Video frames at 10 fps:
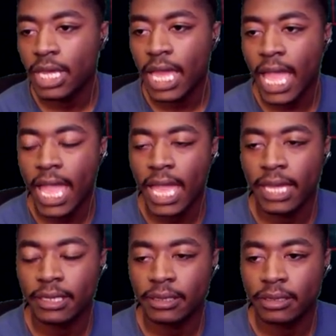
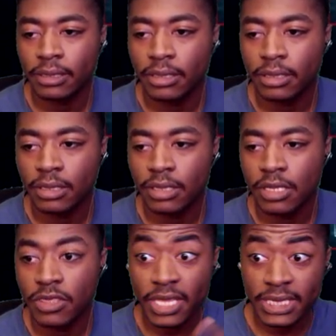And
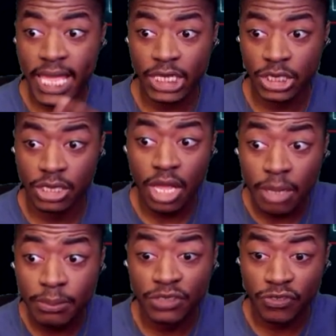this actually
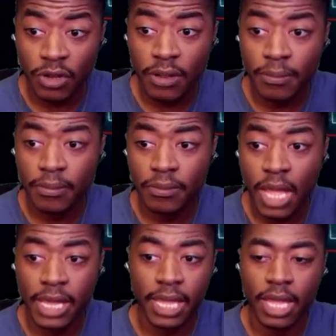comes from
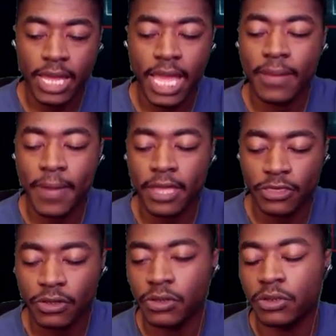Honkai Impact
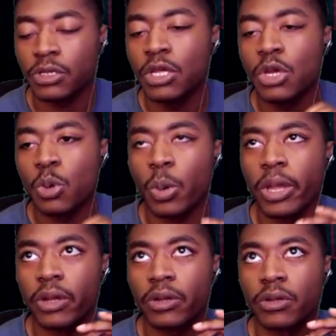3rd,
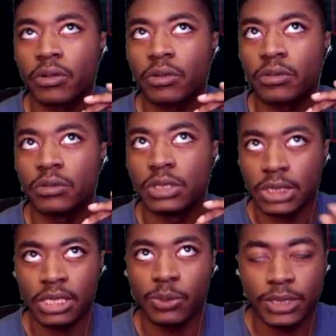where
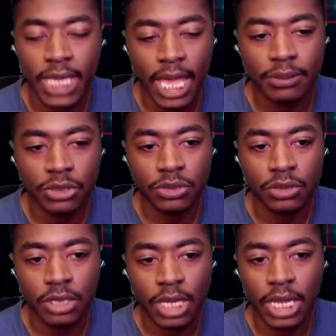Zila was
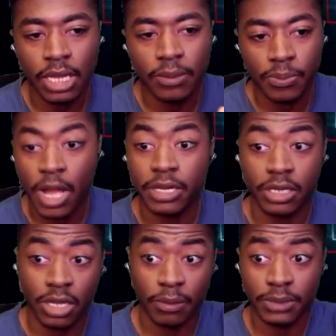captured and Bronya
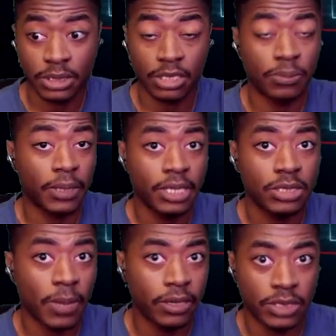comes into the base
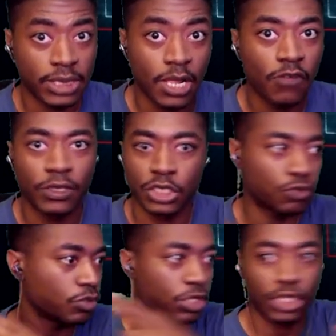by herself and
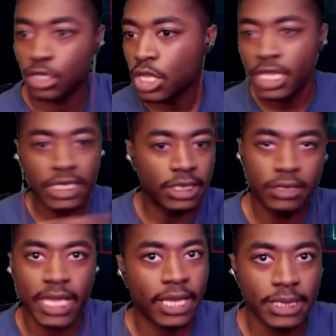just freaking
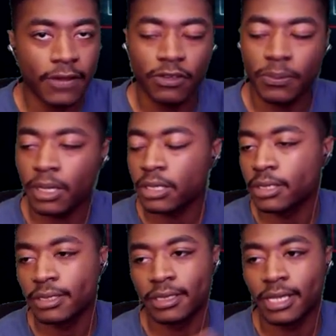decks
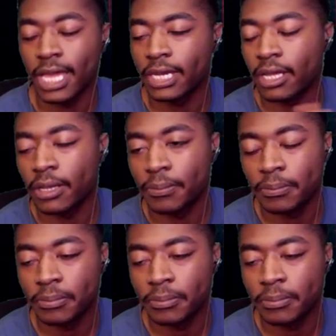everybody. And,